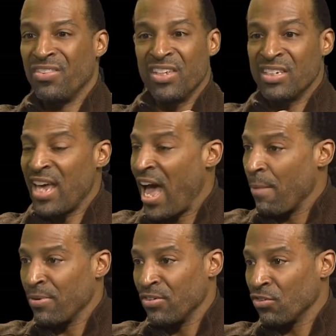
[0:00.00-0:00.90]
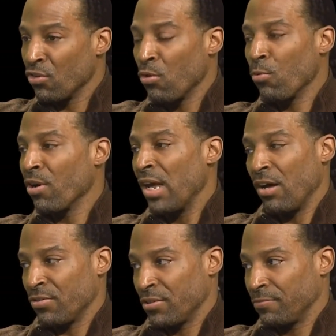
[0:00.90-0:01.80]
This happens nowhere
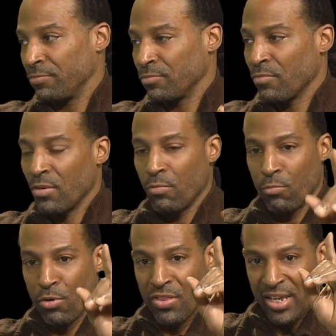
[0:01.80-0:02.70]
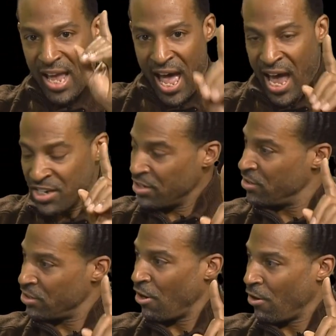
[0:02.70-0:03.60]
else, where the action
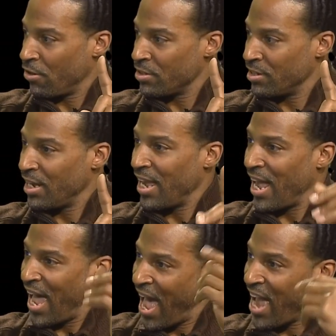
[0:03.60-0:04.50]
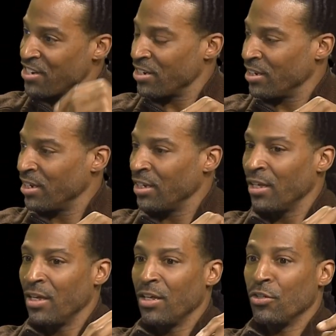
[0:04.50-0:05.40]
stars actually
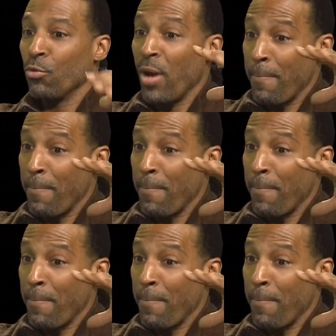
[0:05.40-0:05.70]
do a